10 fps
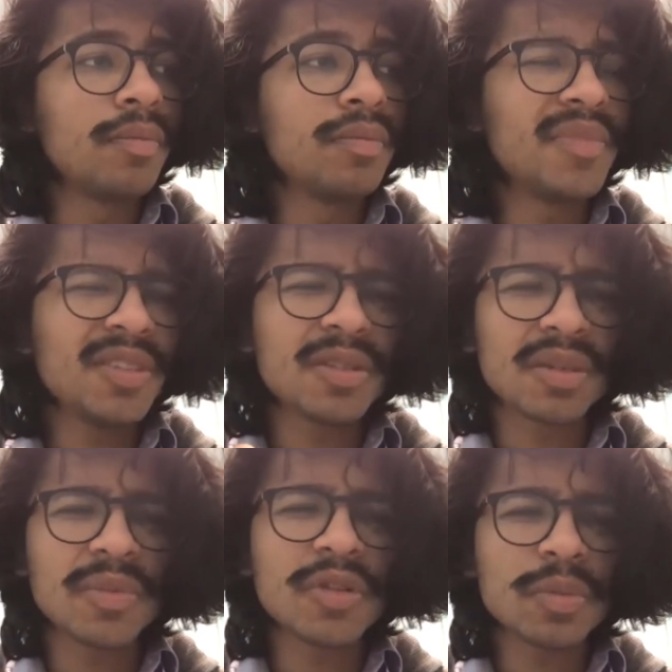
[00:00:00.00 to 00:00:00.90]
These
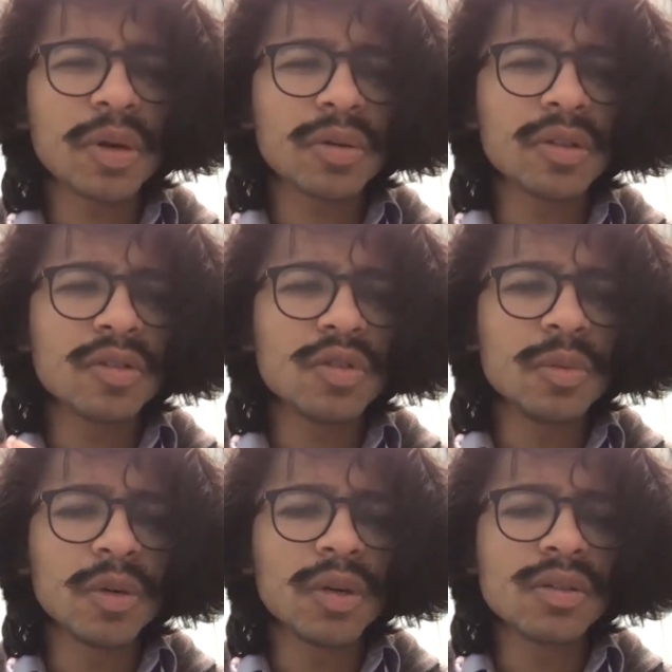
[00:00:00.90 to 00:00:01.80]
are probably the two
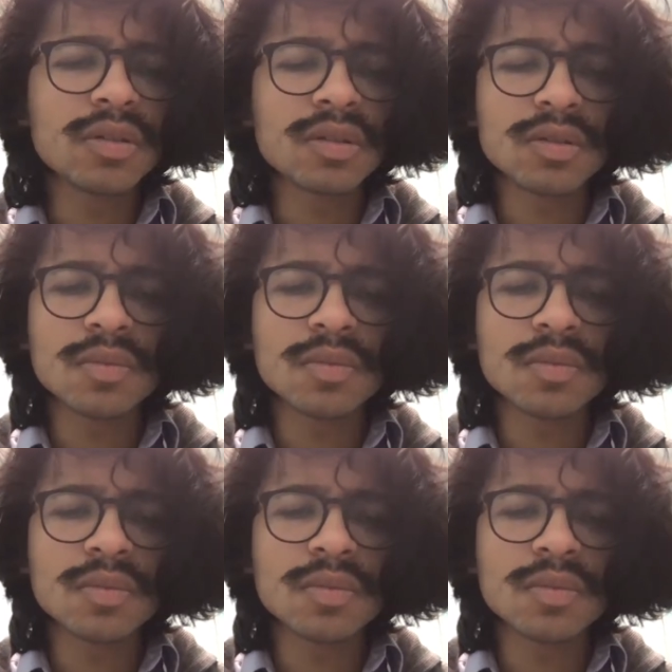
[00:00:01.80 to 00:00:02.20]
big ones.